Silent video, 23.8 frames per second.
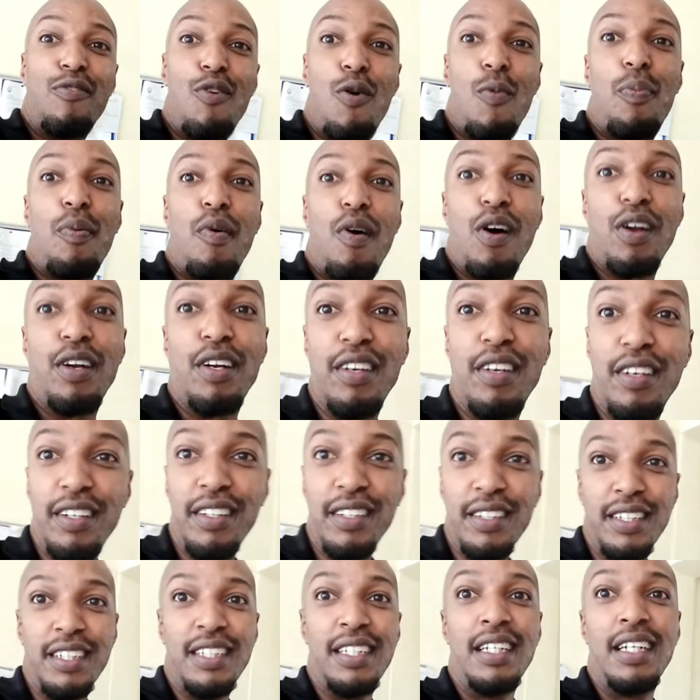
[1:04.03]
for a partner.
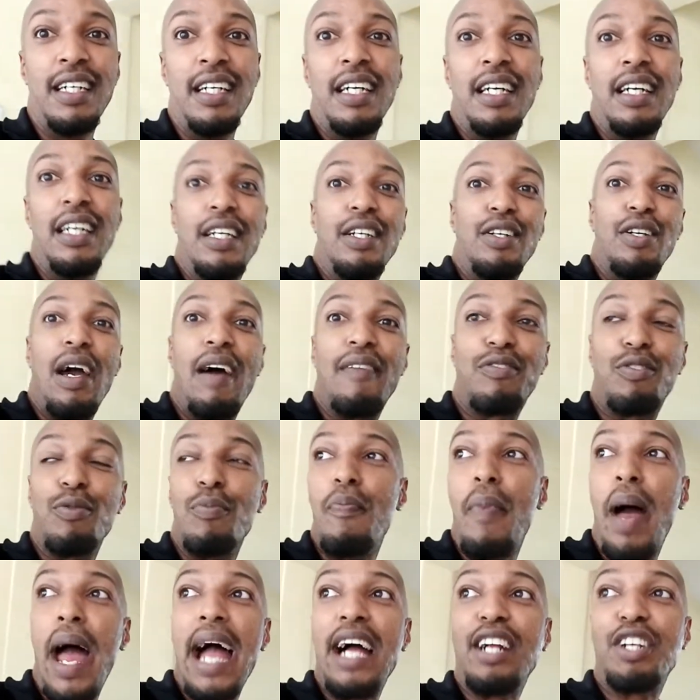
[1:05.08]
You have to
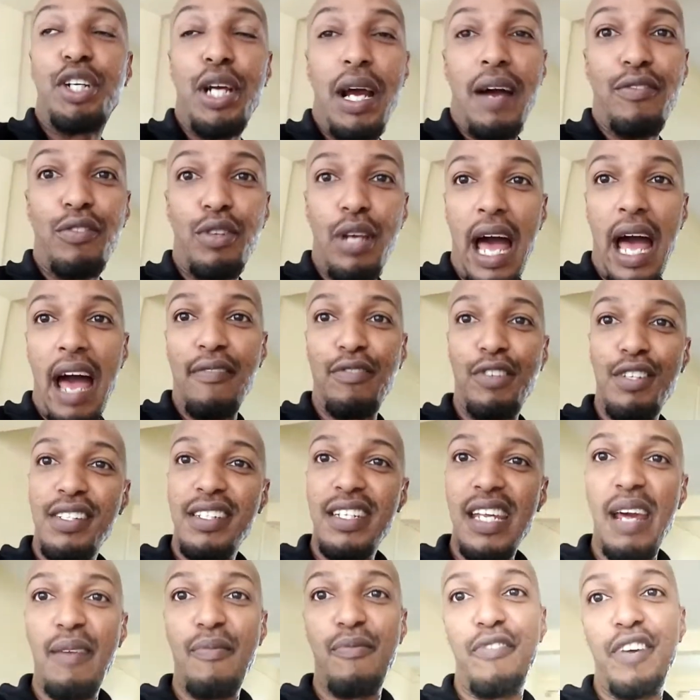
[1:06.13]
match, you have to have the
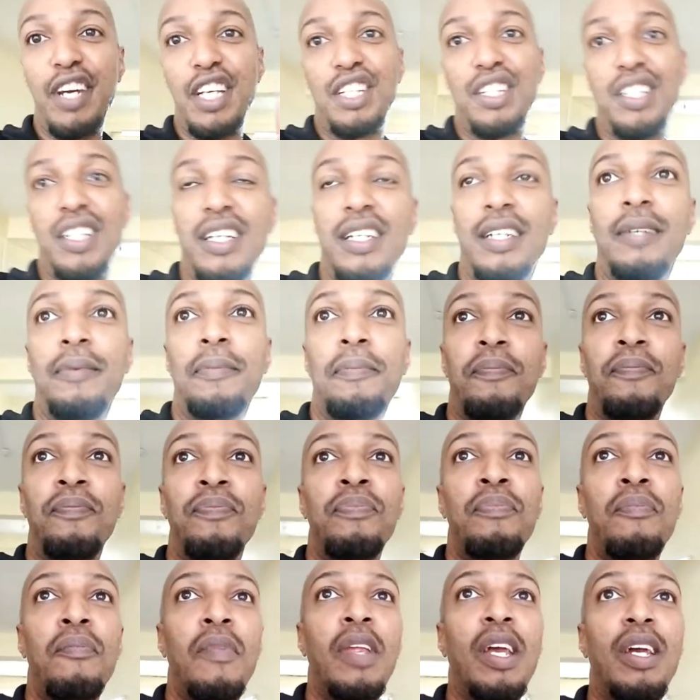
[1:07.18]
same vision.
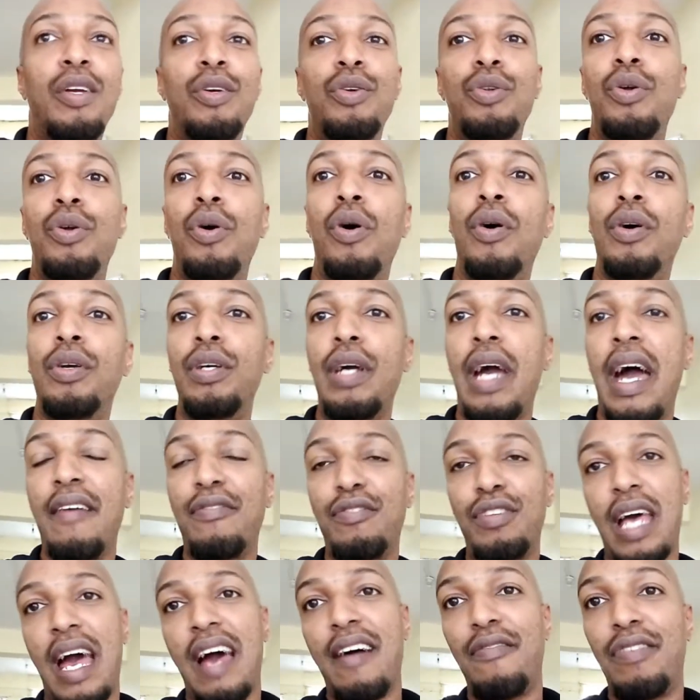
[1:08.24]
You know, you have
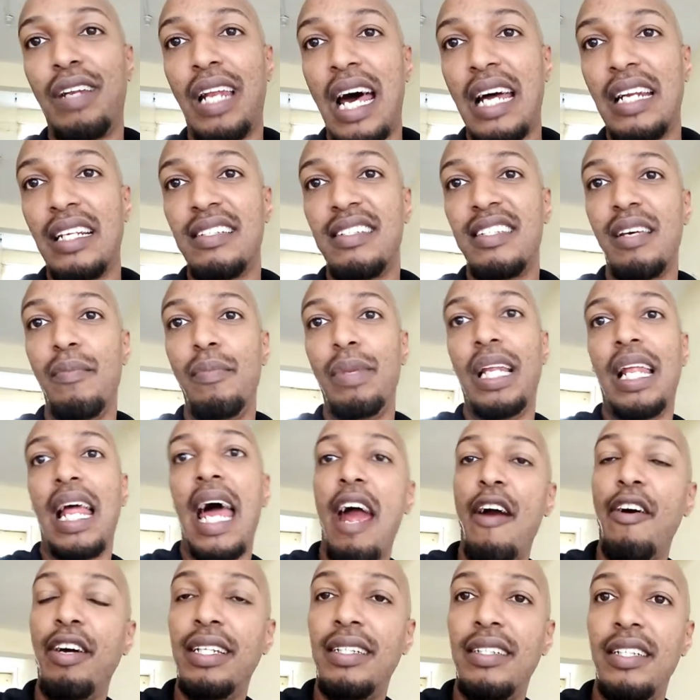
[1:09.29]
to have a lot of
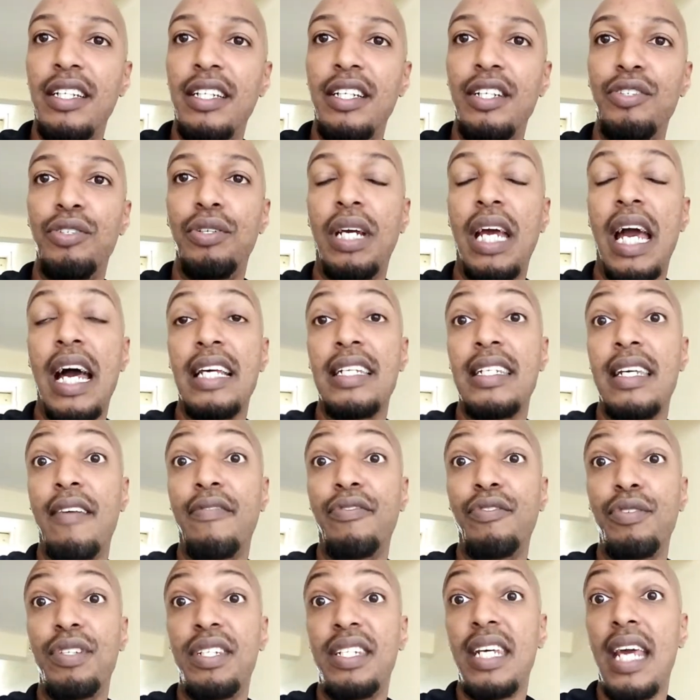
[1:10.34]
similarities. You guys have
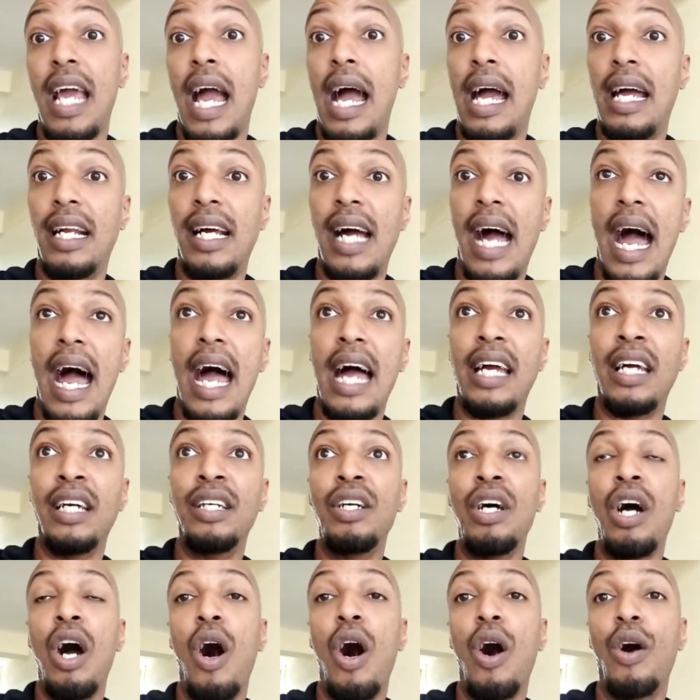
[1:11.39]
to see eye to eye
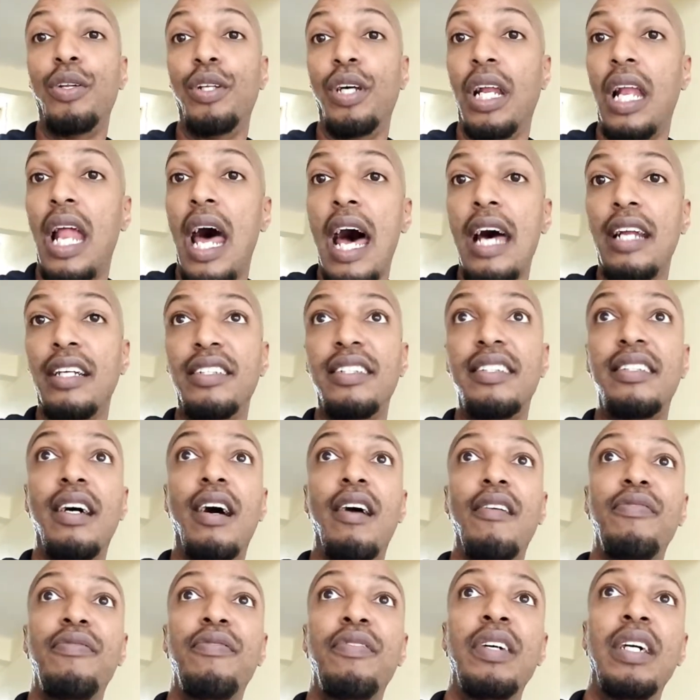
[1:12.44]
on a lot of
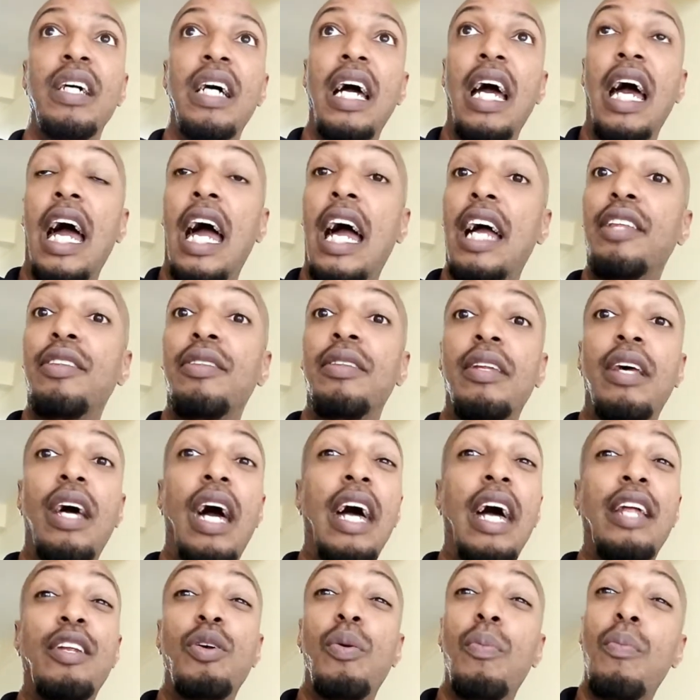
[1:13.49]
stuff. And
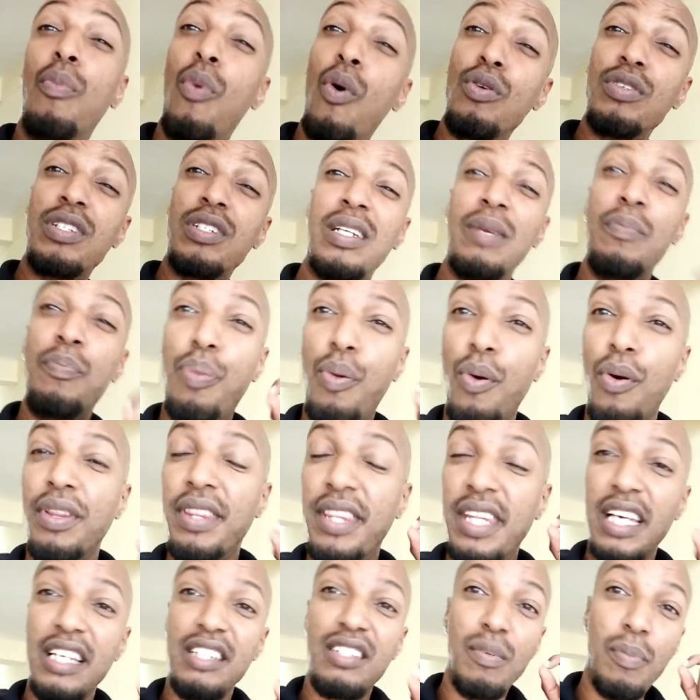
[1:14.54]
the most important
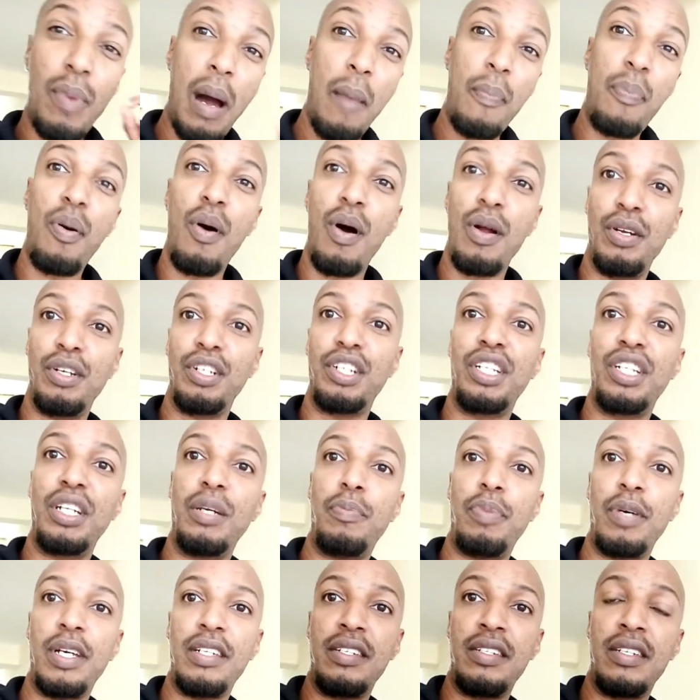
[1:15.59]
things about partnership
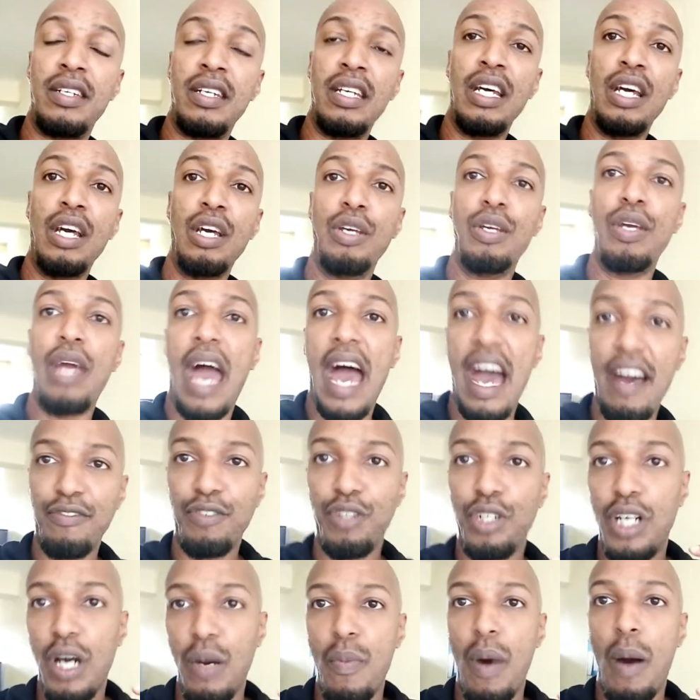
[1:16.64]
is you have to
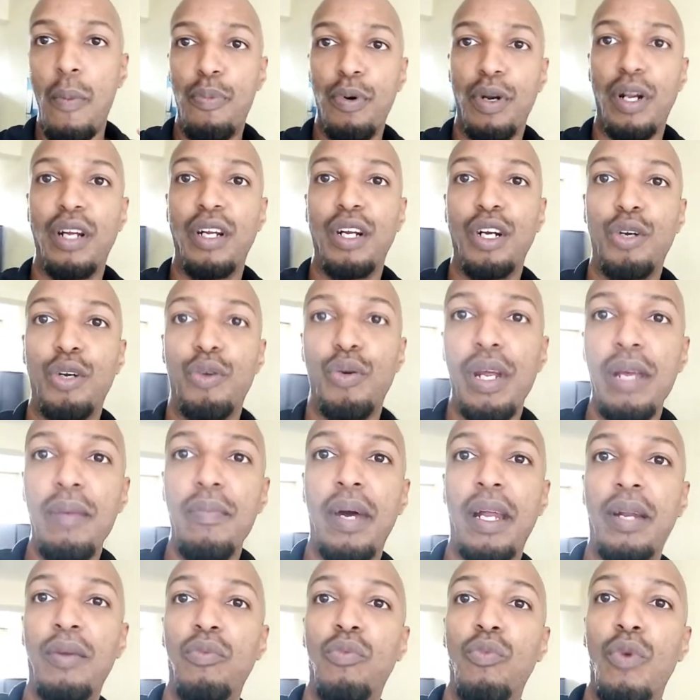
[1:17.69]
come up with an
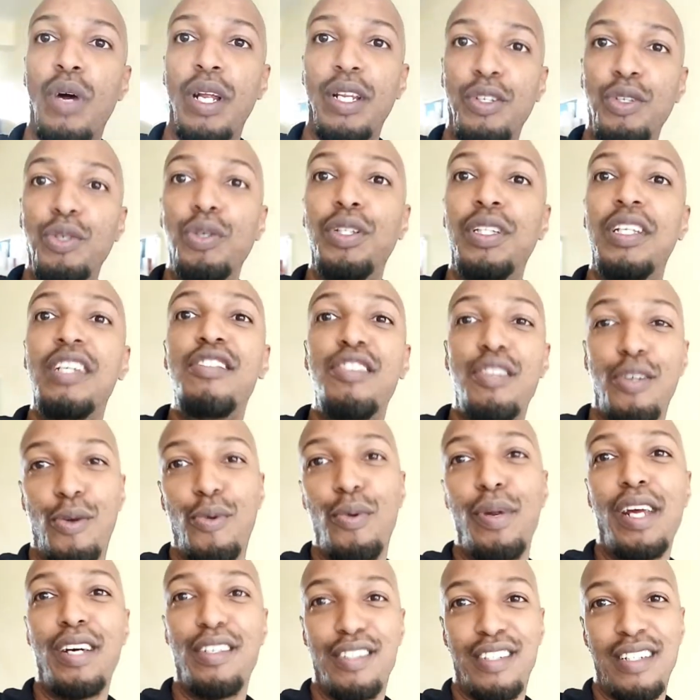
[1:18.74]
agreement when you
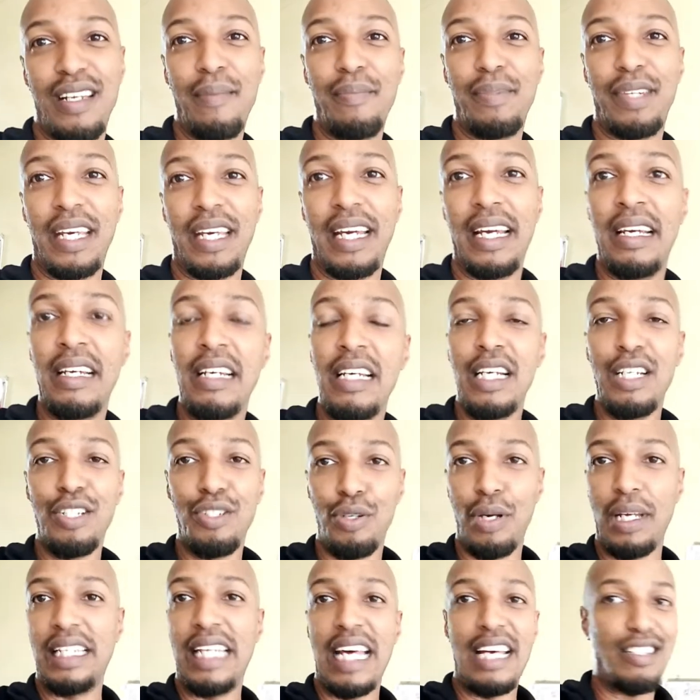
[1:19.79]
disagree on something,
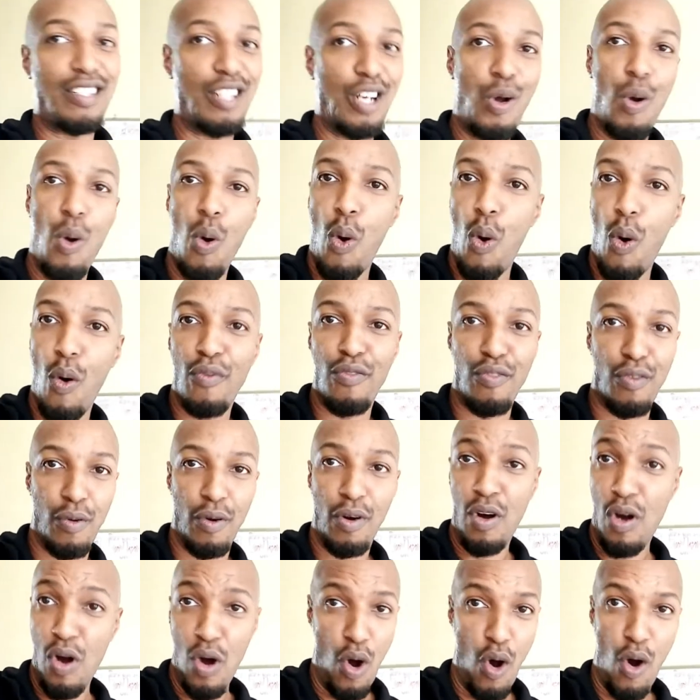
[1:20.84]
so it doesn't go
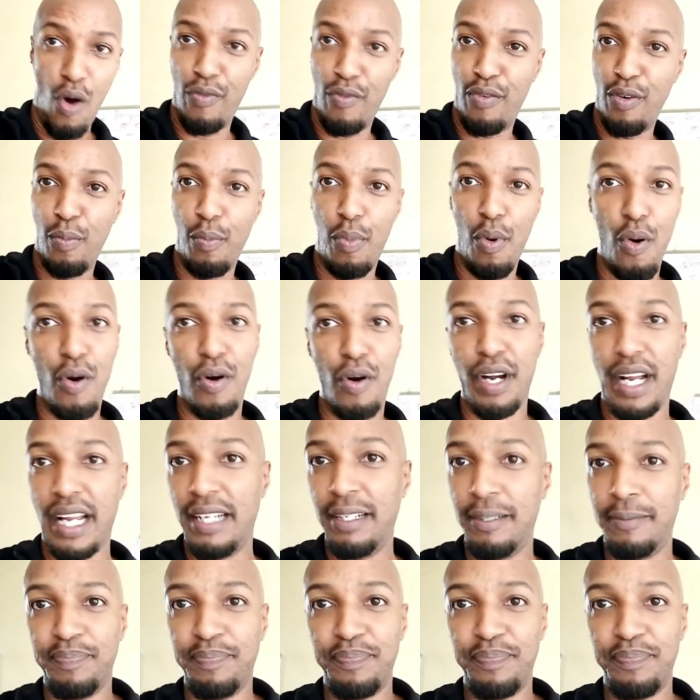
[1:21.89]
overboard and